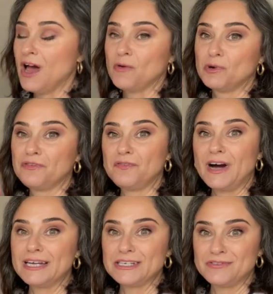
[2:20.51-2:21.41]
would
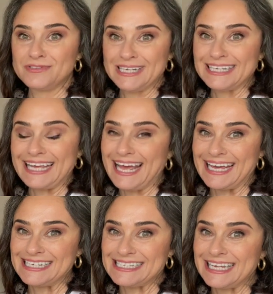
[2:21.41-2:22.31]
find really
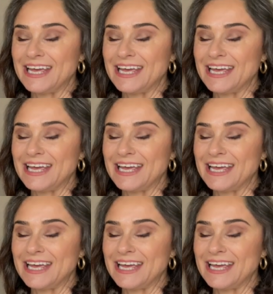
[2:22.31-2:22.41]
handy.